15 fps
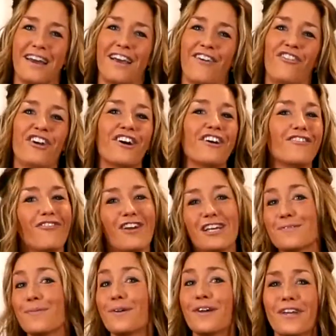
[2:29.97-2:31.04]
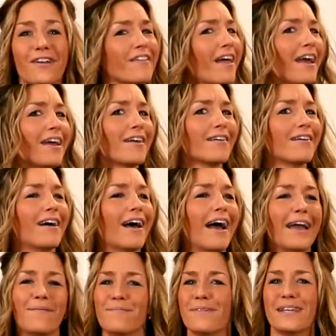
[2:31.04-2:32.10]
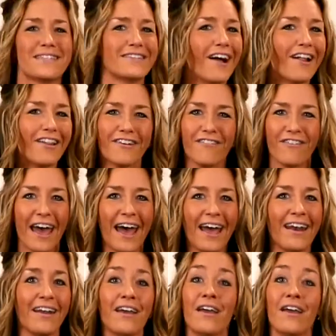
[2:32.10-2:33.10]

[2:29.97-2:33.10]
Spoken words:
If you're on Facebook, you're like, I missed all of that.